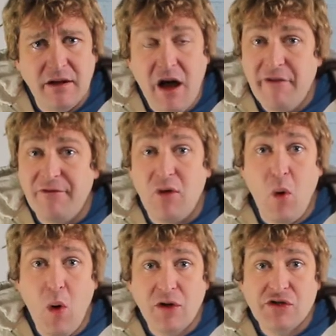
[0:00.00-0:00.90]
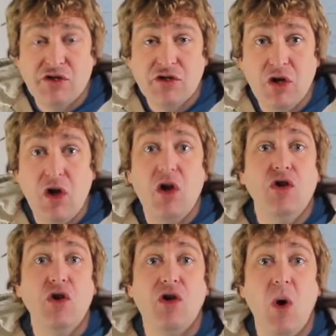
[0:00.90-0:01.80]
of course,
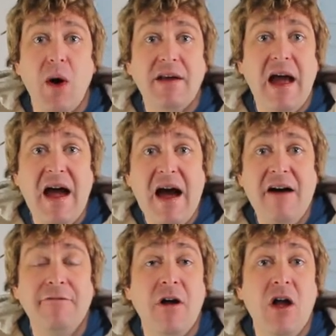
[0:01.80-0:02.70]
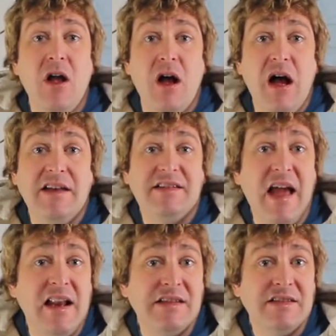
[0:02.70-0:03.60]
you're going to have a
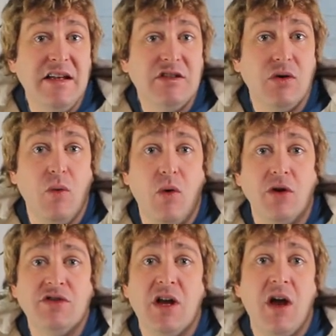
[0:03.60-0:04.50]
tendency towards